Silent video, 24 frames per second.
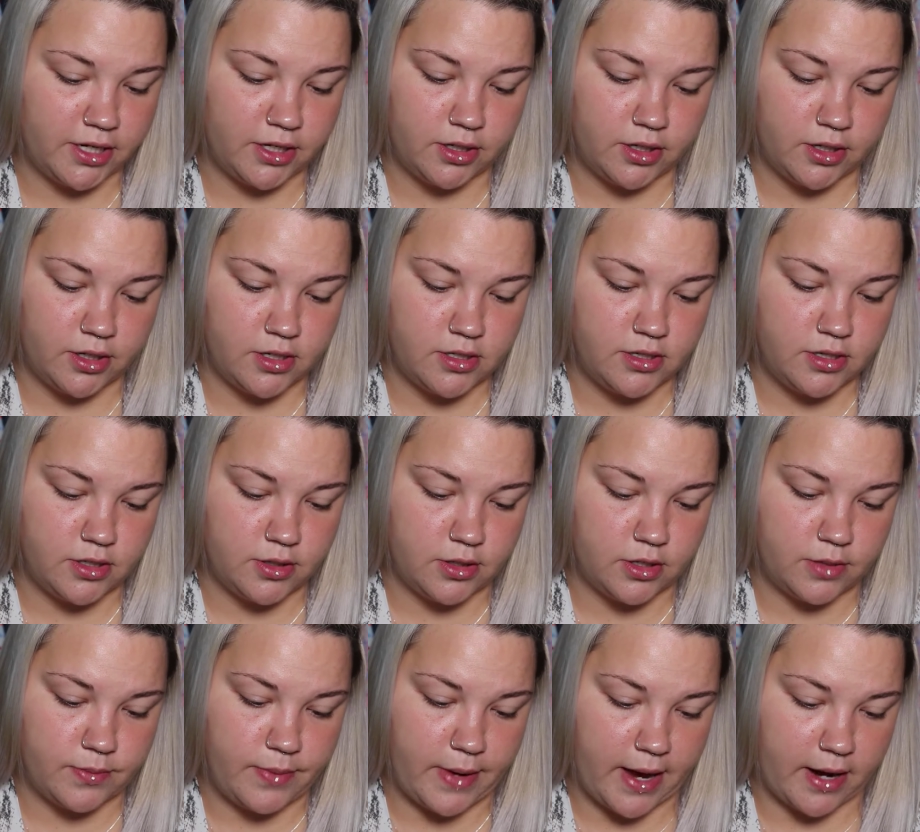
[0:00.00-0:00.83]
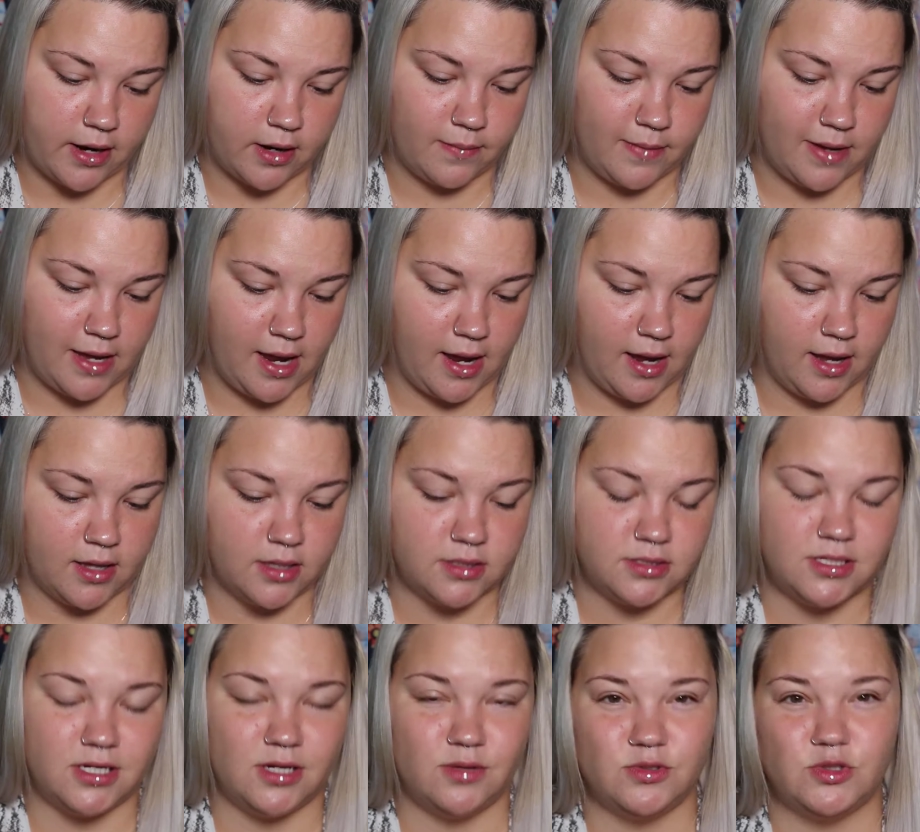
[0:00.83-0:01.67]
it on the back of my
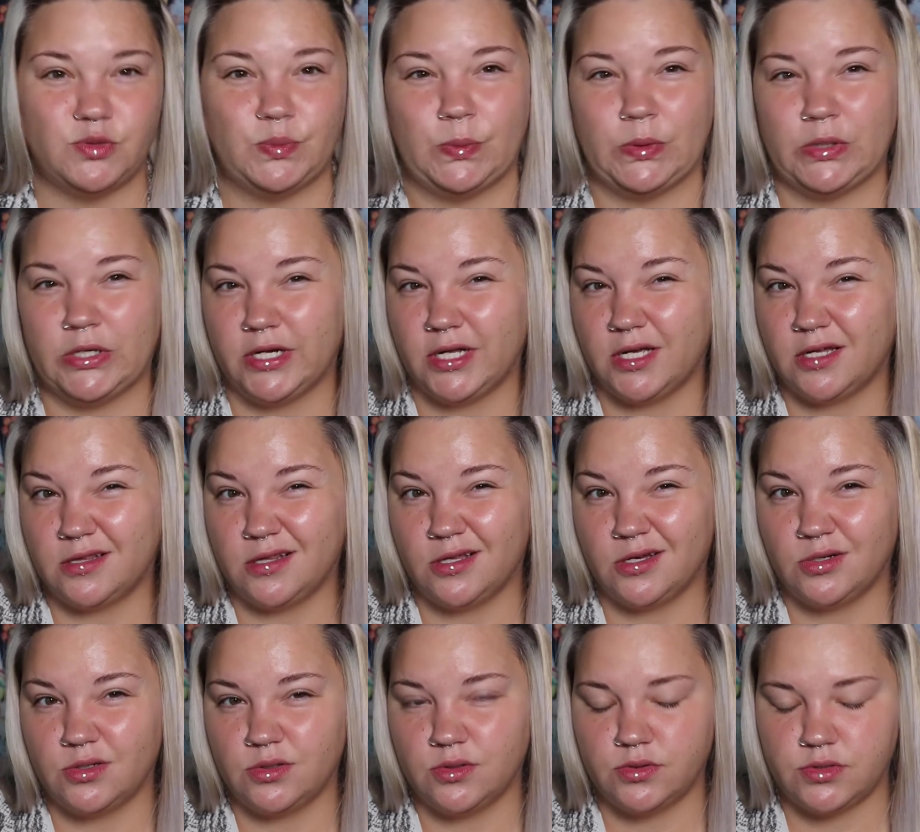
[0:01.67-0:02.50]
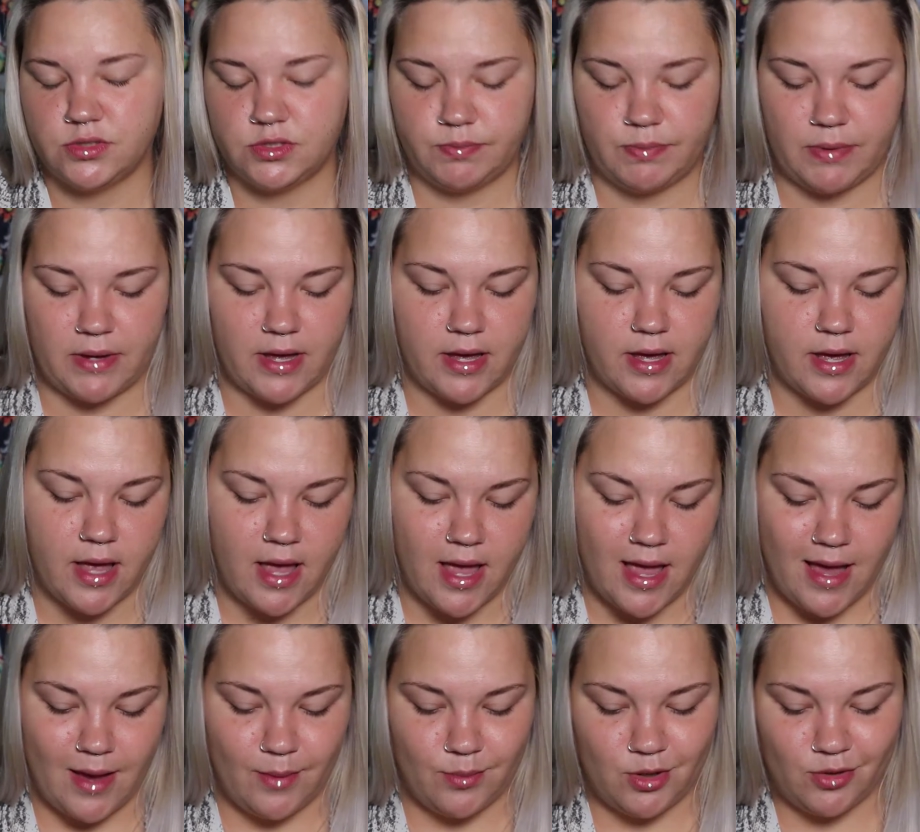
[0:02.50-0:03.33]
hand and it was pretty close, but
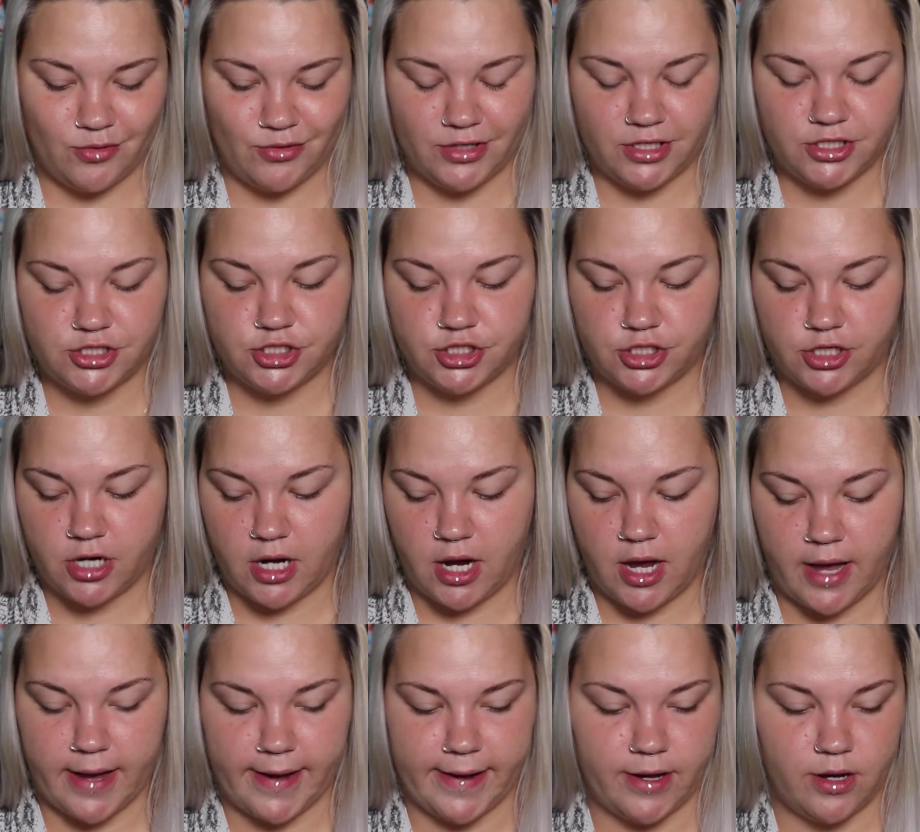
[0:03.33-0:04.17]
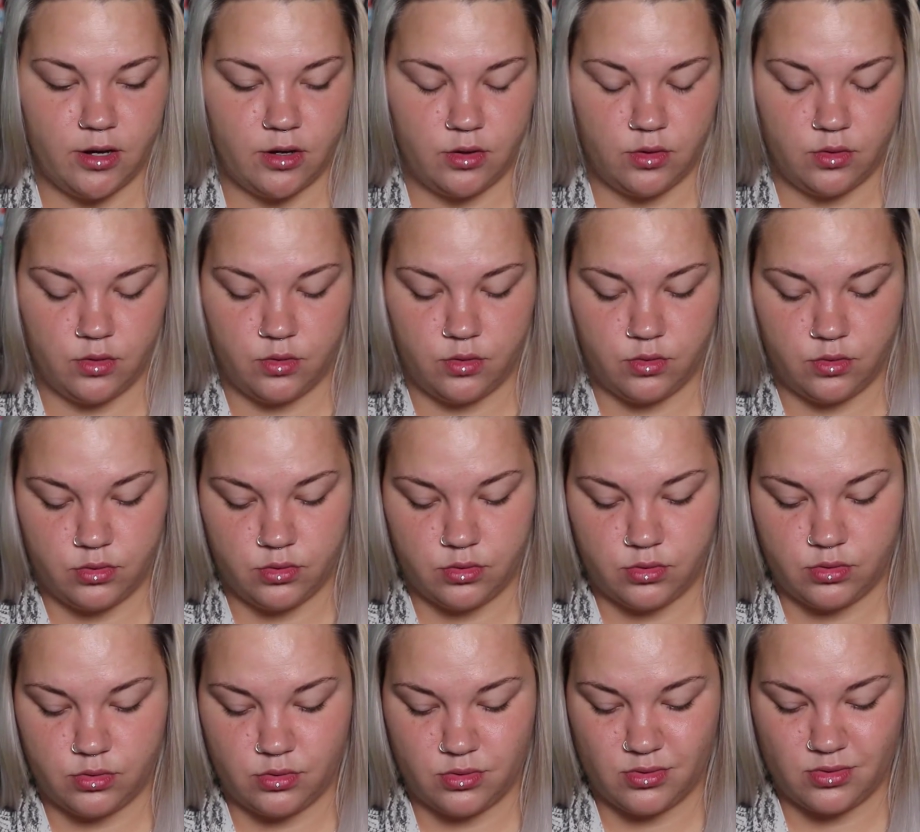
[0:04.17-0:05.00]
I'm not really sure
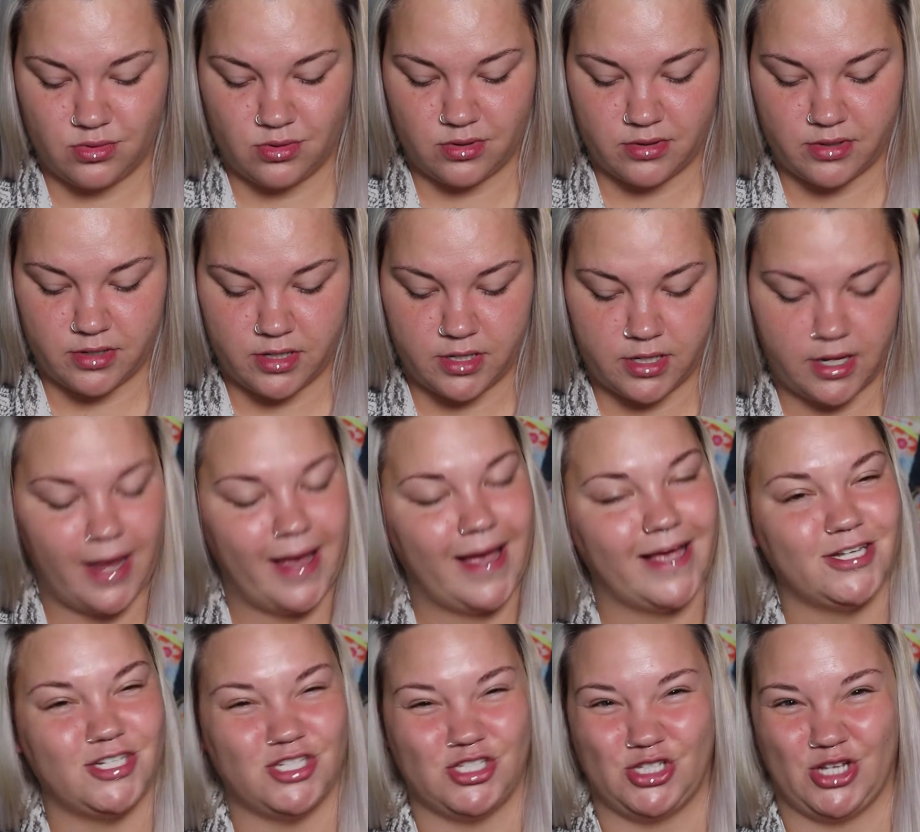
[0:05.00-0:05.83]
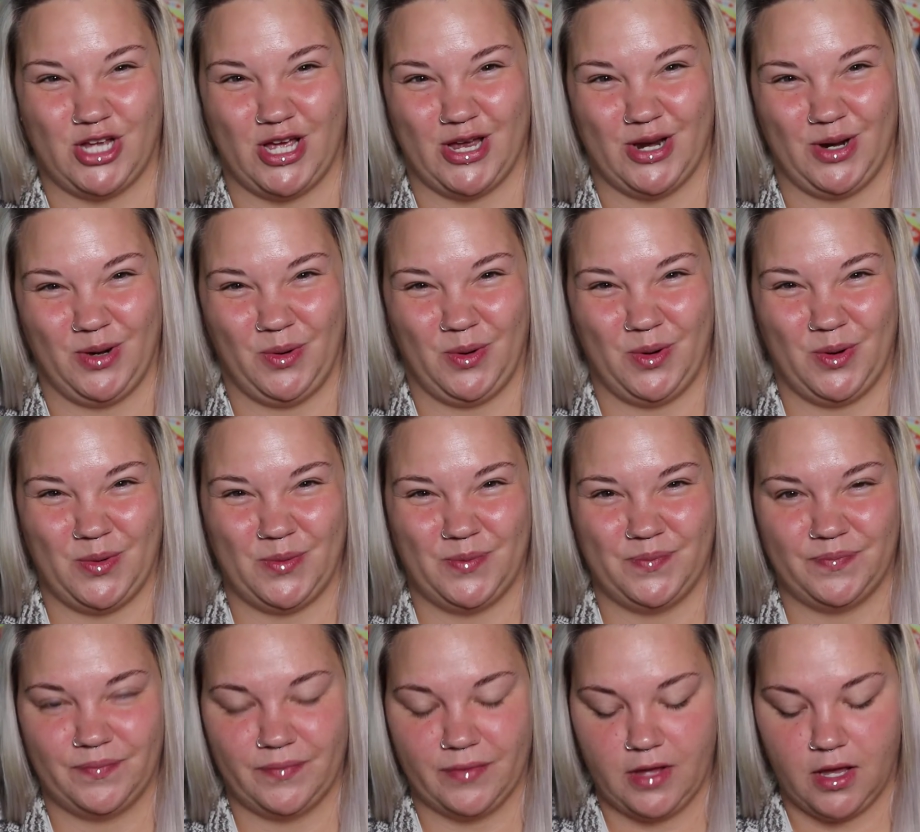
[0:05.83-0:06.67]
how, I don't know.
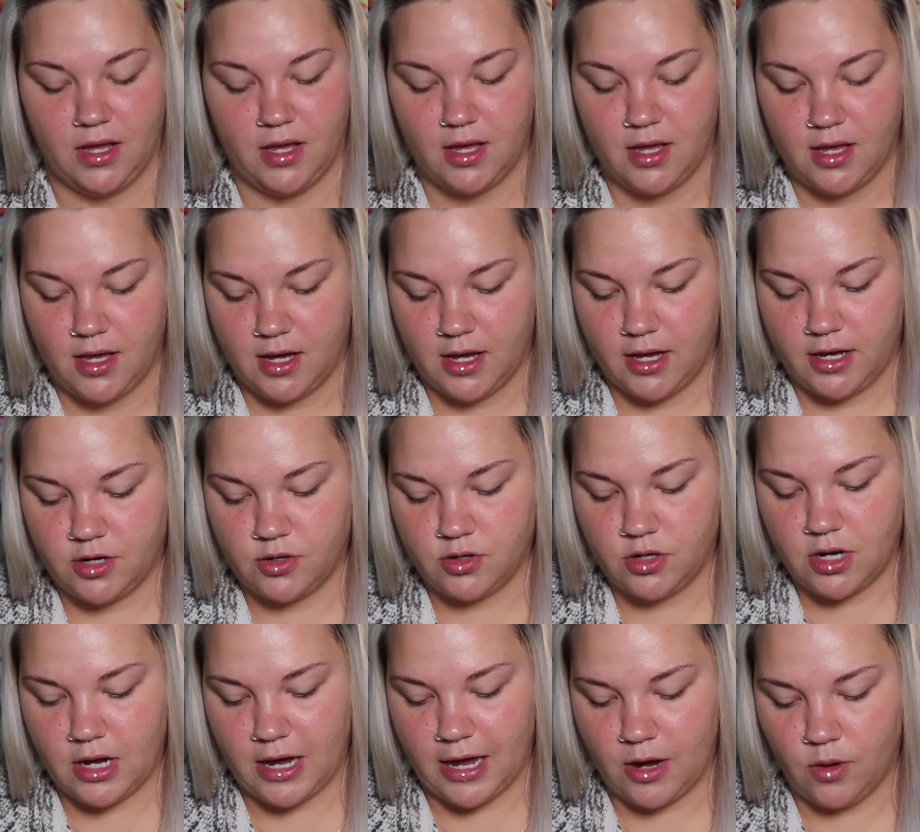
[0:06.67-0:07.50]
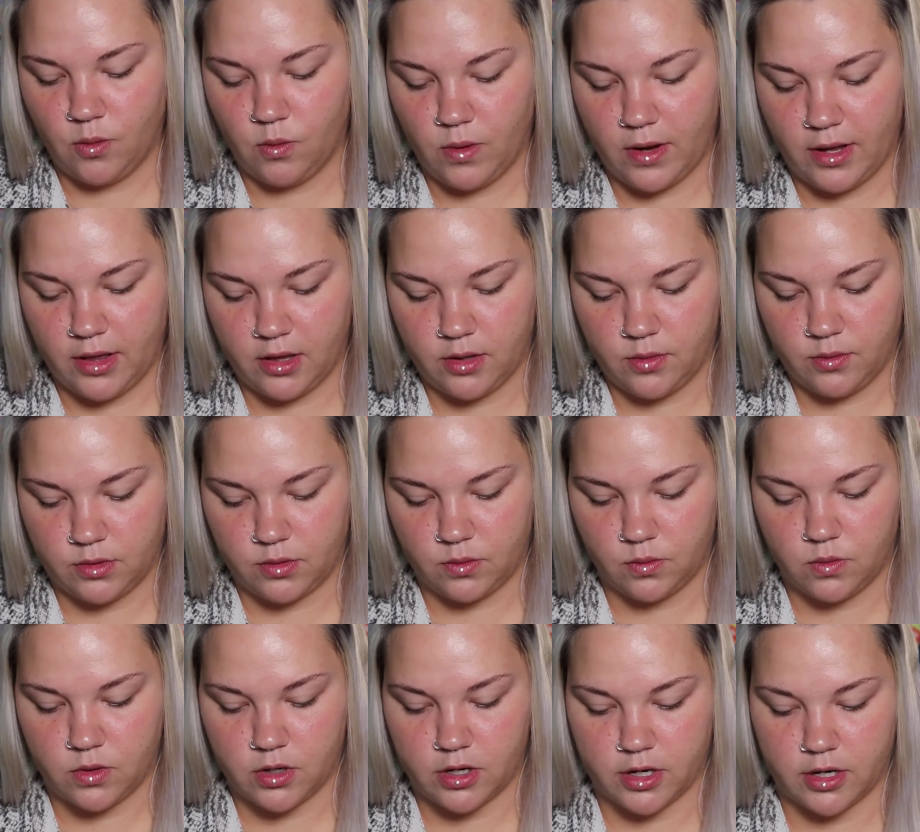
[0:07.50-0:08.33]
I don't know how well it
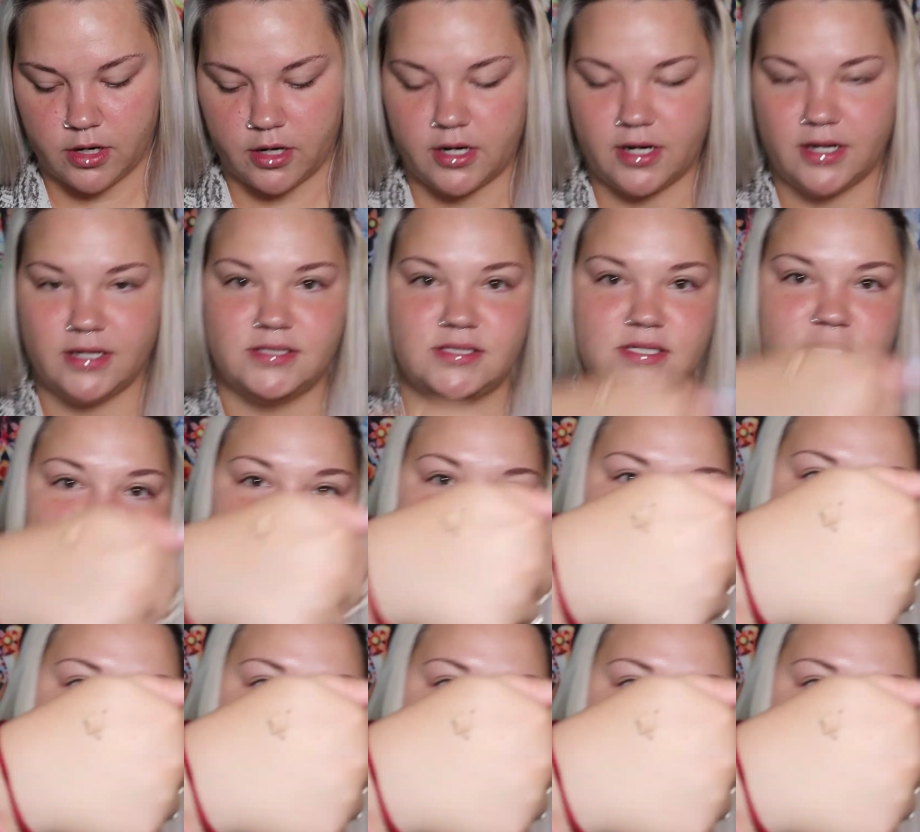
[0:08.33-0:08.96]
would work because it's